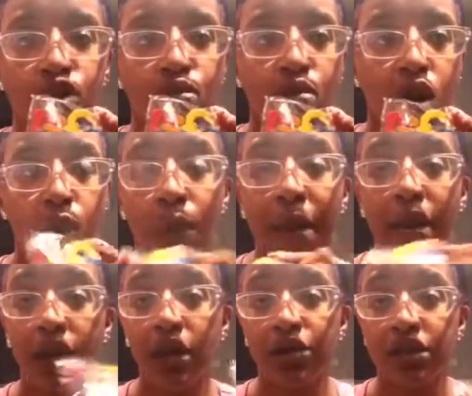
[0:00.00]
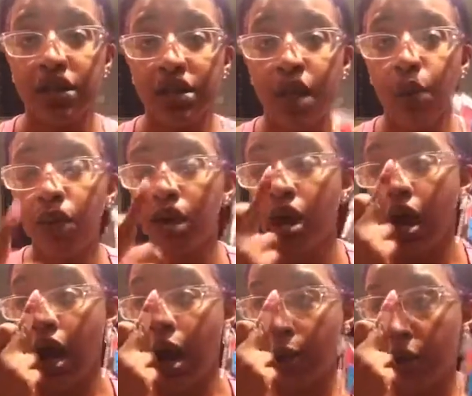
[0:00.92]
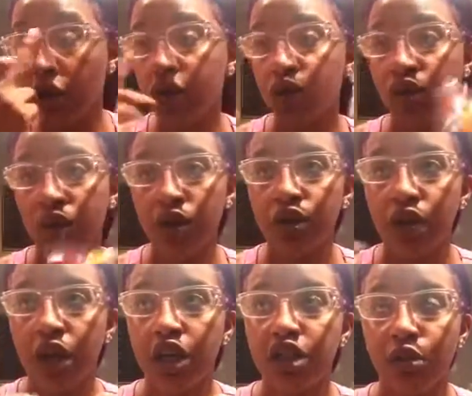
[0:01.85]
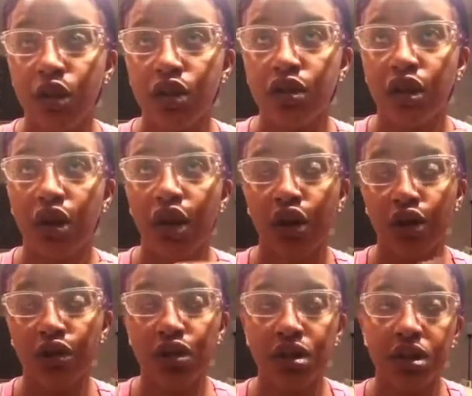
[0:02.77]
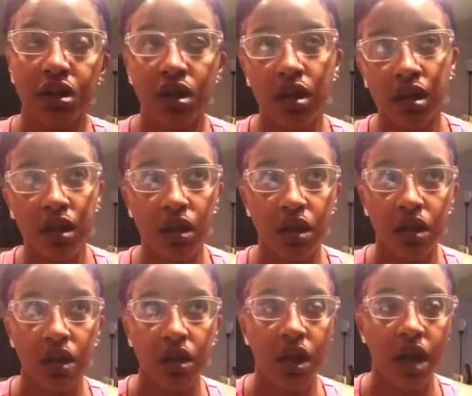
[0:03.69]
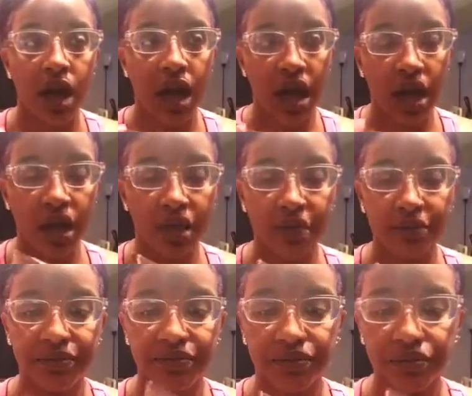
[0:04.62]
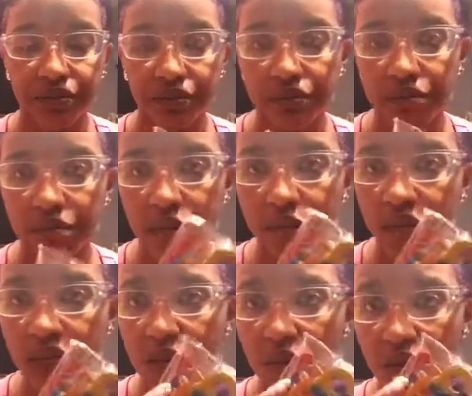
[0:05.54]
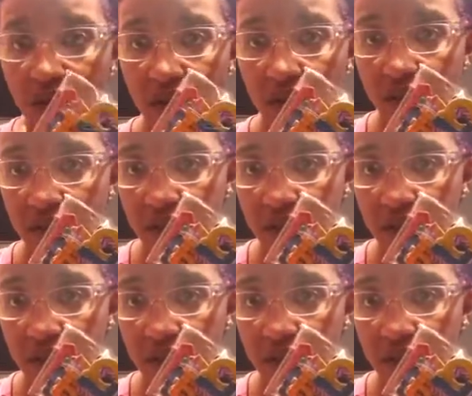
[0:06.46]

tomorrow, well, I'm not going to go to the same one. I'm going to go to another Target tomorrow to go get groceries and some more of